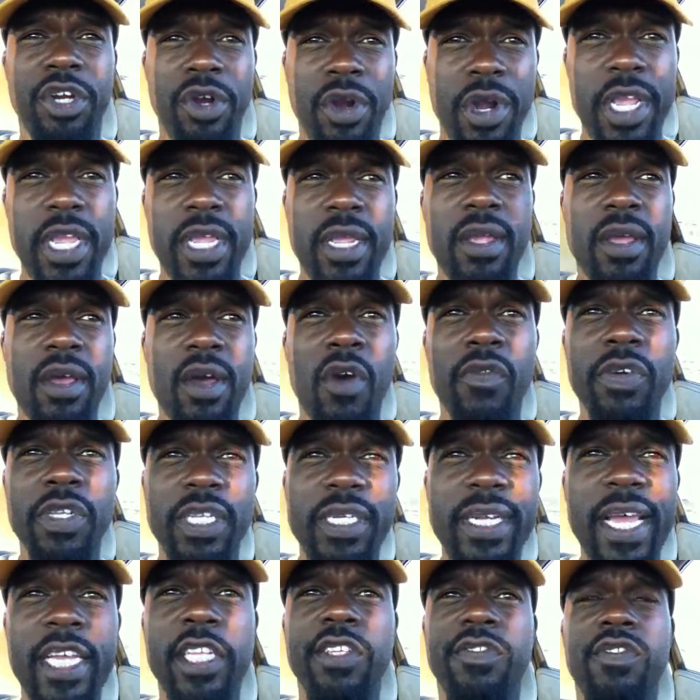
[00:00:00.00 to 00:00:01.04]
journey over
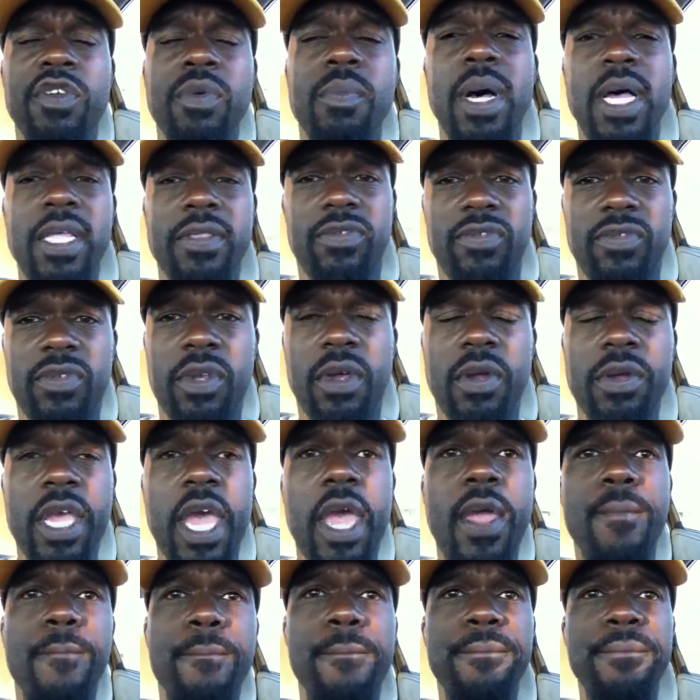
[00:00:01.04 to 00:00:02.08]
the next few months,
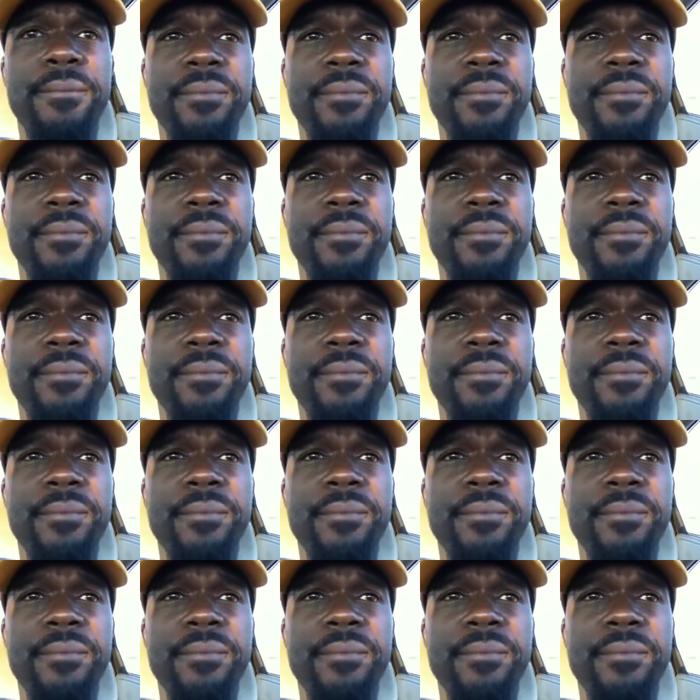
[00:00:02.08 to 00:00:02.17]
okay?